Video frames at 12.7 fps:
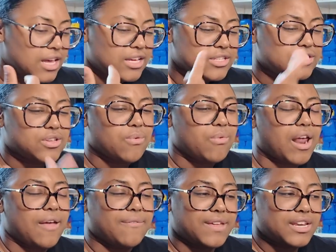So when
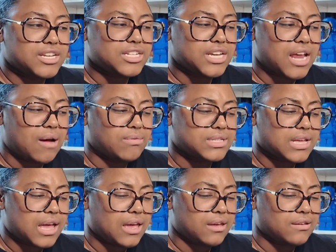I finished it, I was
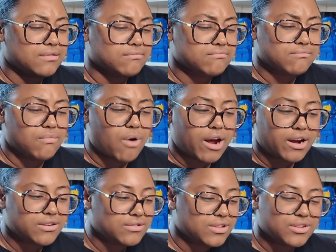like, why
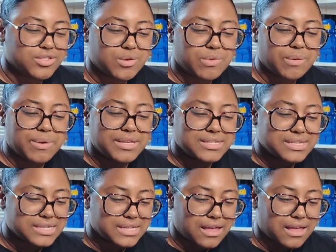are there so many pieces